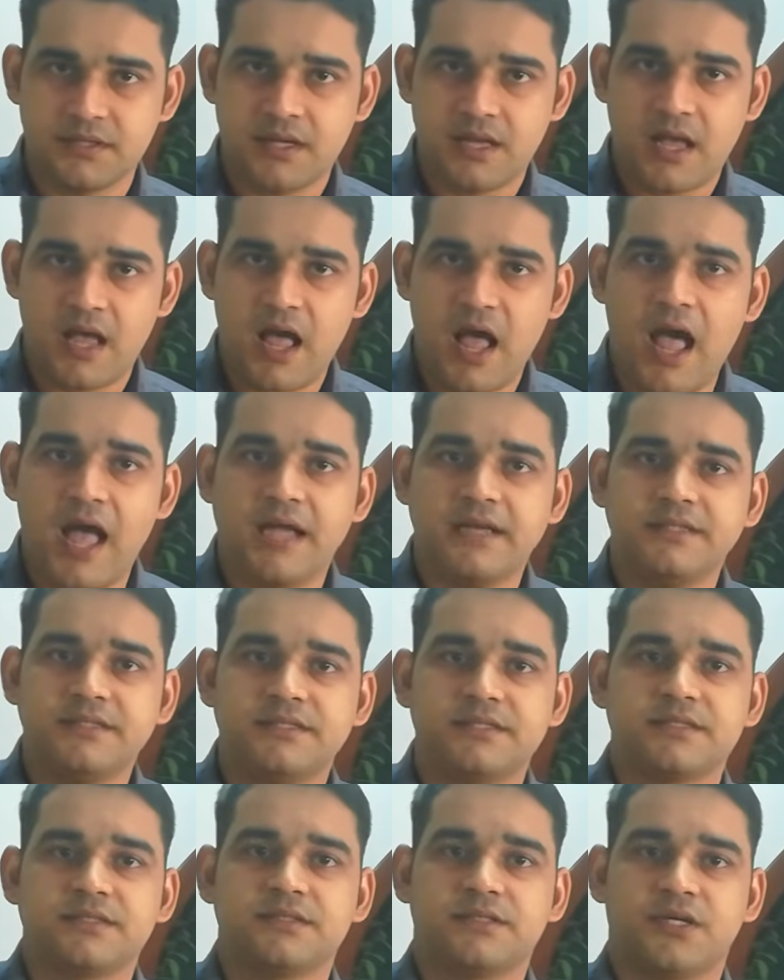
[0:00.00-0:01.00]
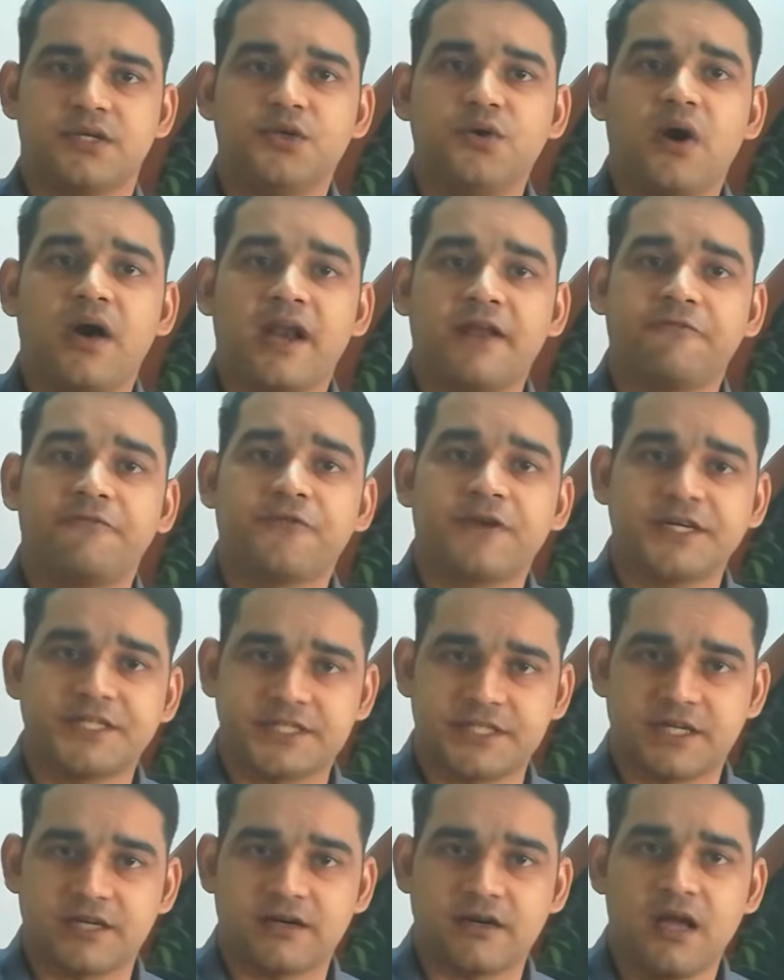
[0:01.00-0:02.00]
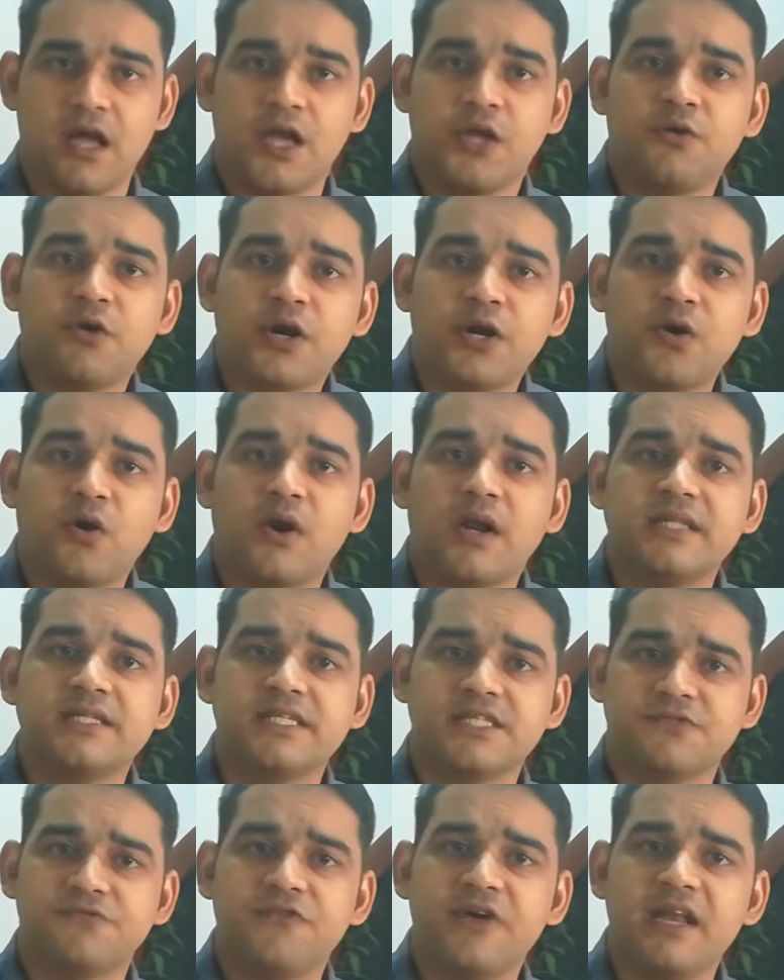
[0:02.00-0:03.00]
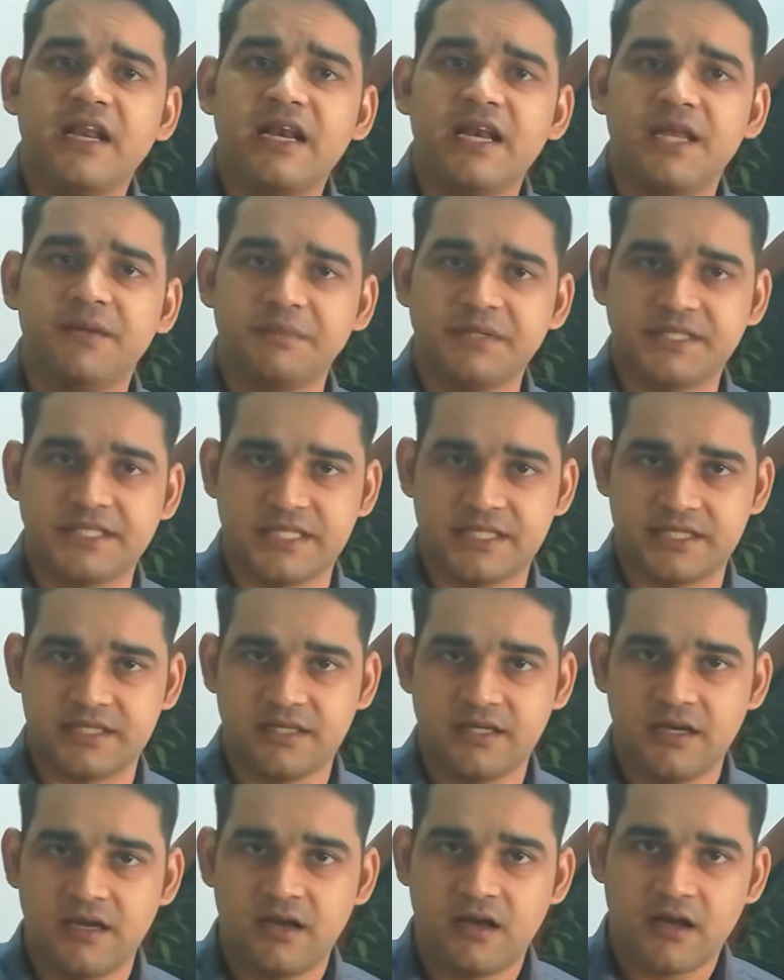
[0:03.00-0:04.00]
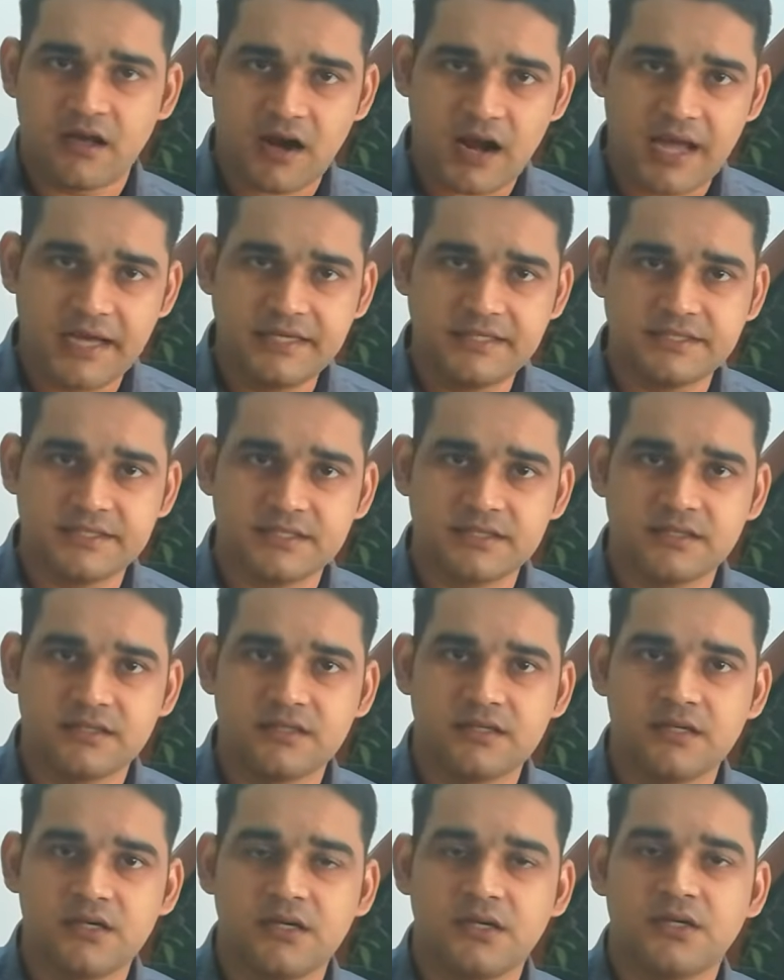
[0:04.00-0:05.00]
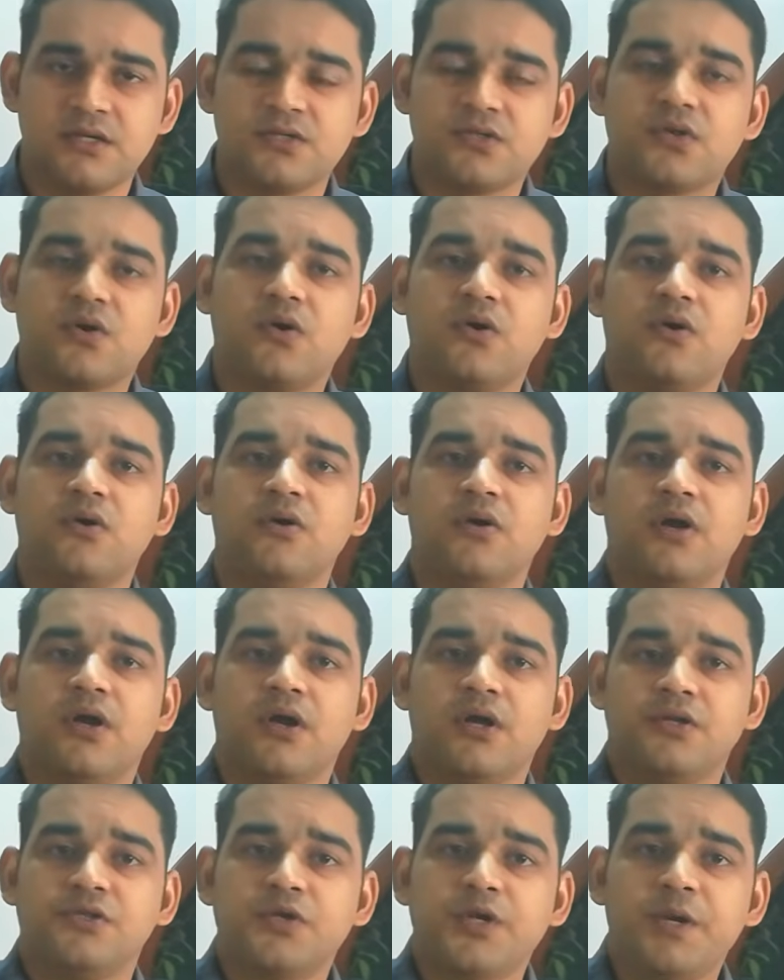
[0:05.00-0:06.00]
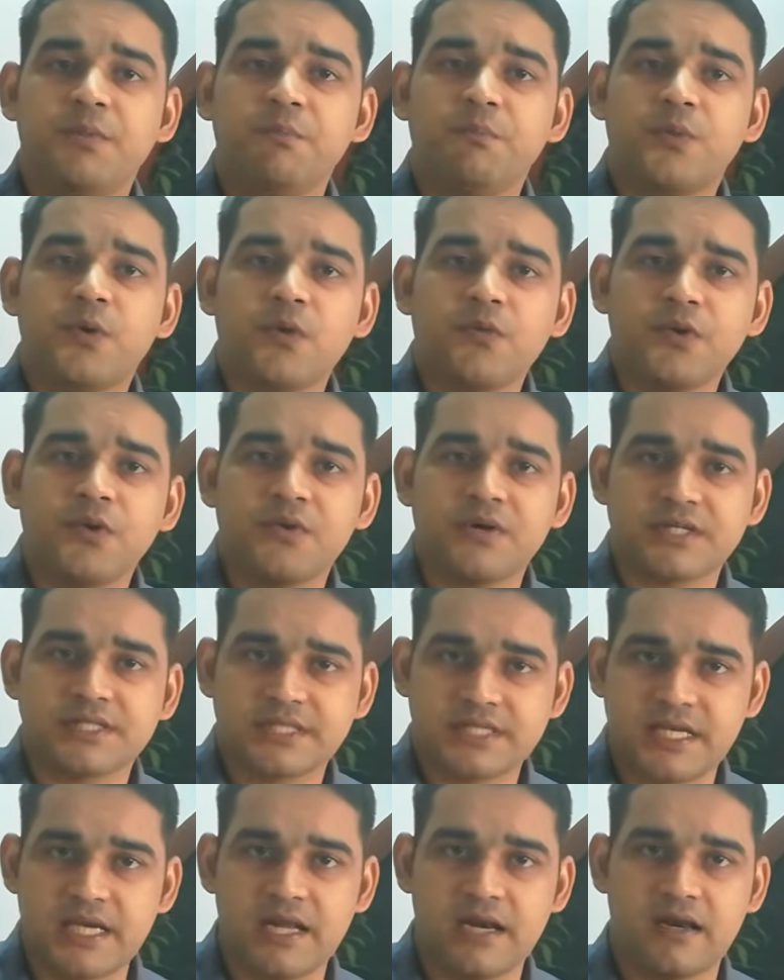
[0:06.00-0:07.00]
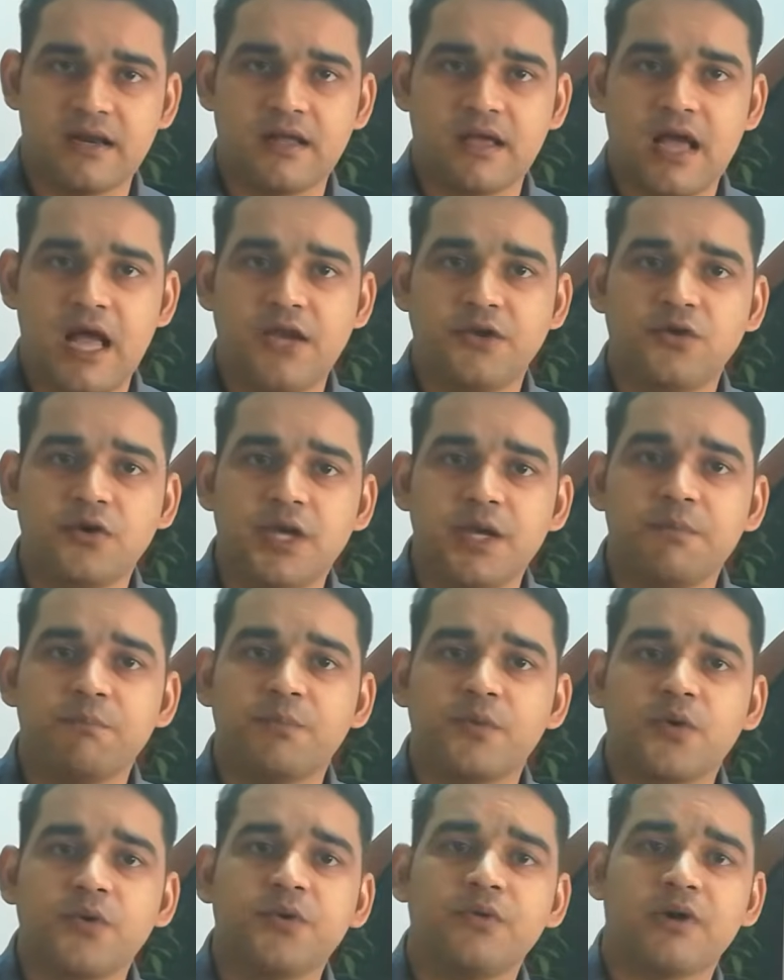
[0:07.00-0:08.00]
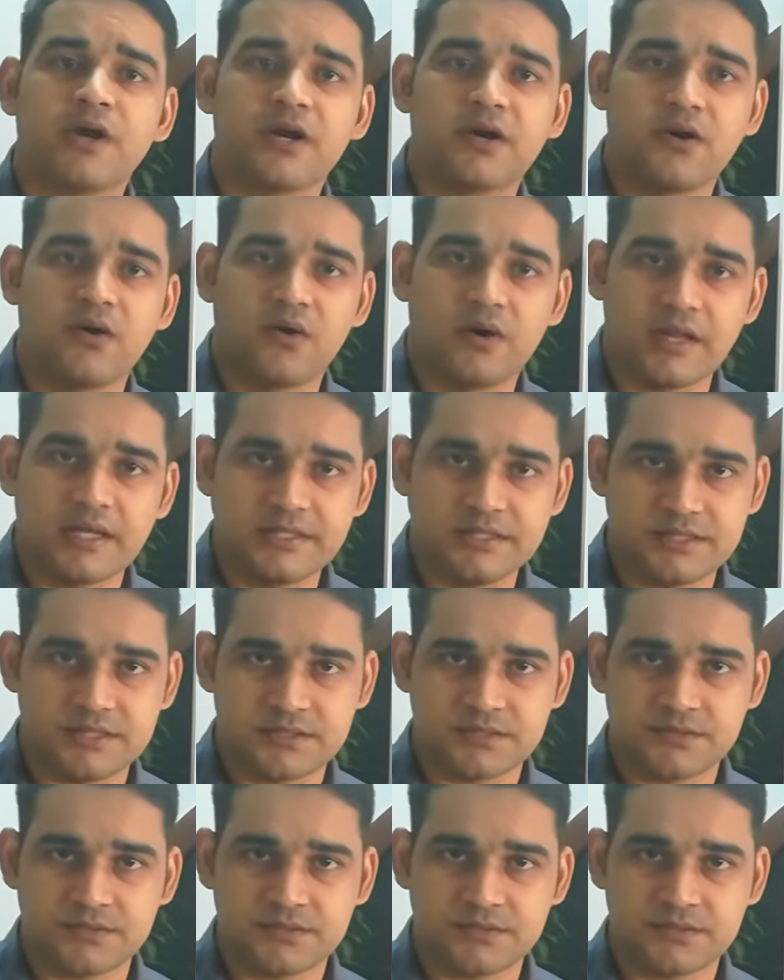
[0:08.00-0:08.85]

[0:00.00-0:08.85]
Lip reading: and you are a fresher. Your knowledge is very limited, right? So to improve your skill and to improve your knowledge